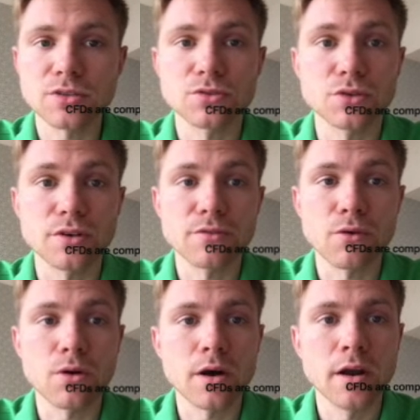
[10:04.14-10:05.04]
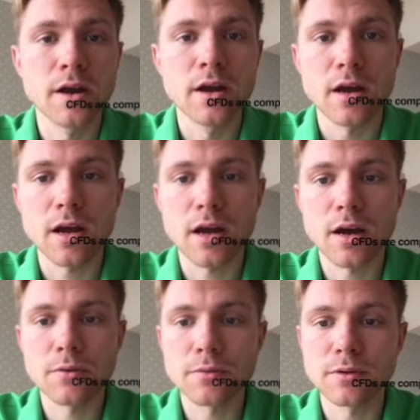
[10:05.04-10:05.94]
to 34.
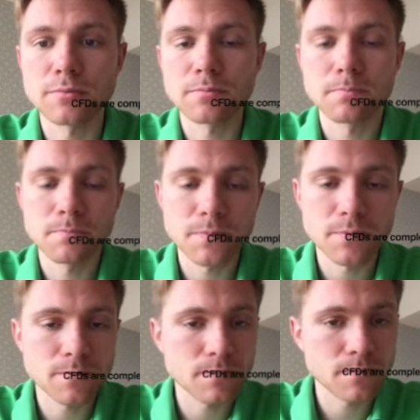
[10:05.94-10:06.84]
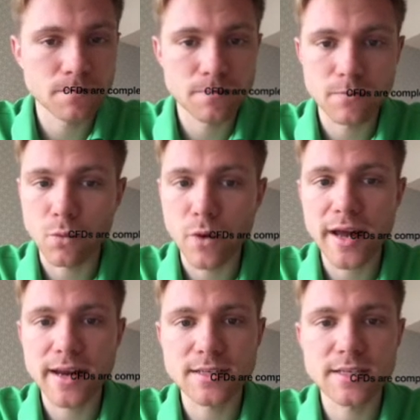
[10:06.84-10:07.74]
Uh, we will
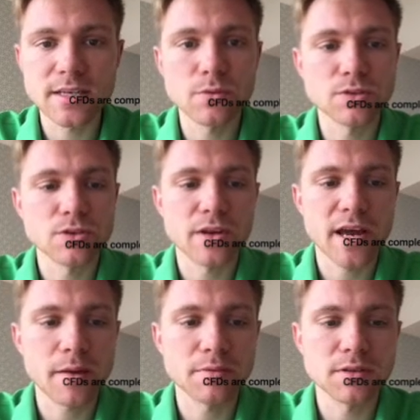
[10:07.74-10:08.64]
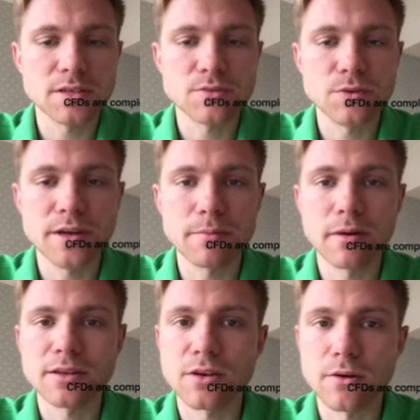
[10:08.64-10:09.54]
wait and see what's going to happen this week,
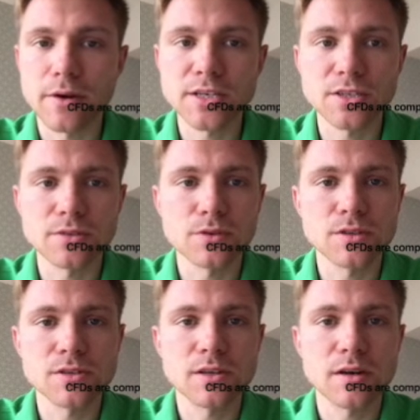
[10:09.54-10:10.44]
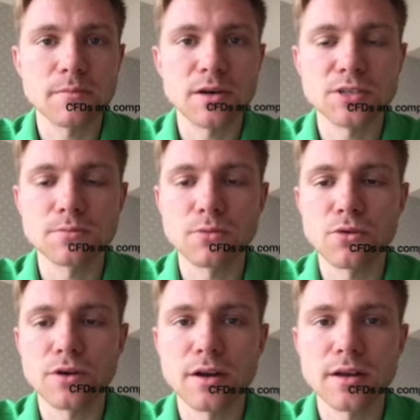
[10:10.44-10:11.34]
but the correction was uh, much
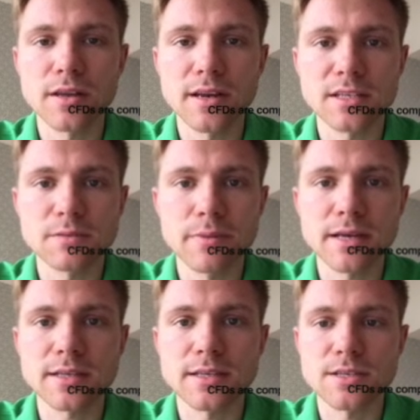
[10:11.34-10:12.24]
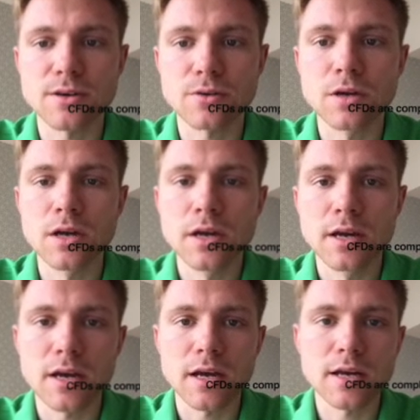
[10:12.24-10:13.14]
more uh, than expected. So
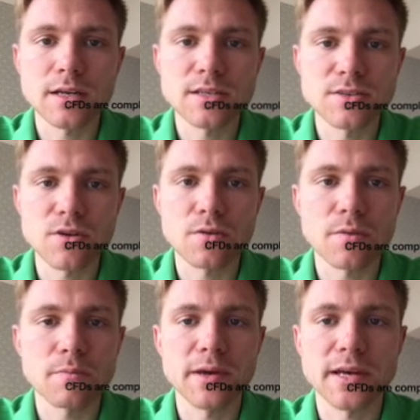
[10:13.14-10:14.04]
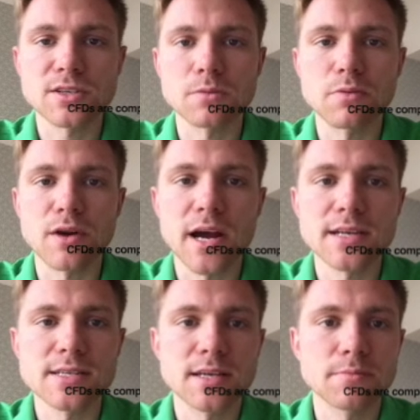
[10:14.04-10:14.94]
uh, it's no big
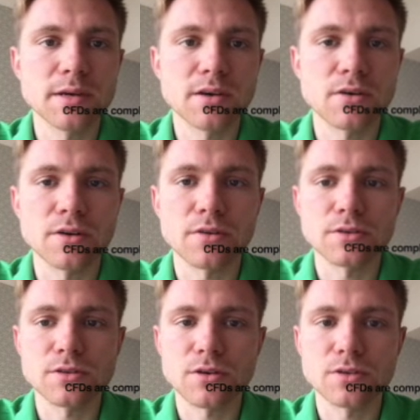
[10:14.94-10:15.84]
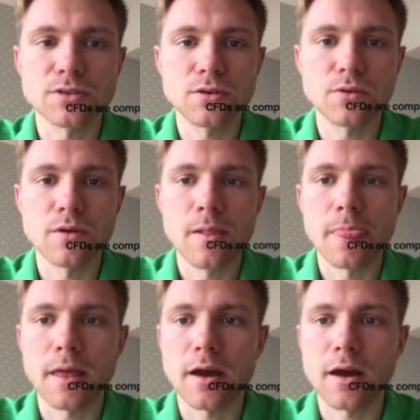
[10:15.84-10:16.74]
surprise that Bitcoin was also
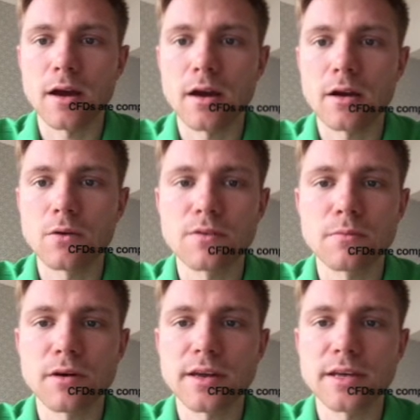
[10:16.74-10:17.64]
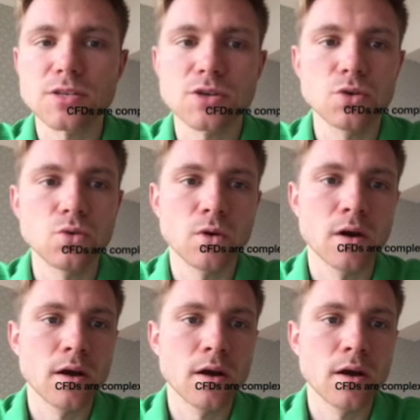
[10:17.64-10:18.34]
uh, one of the markets who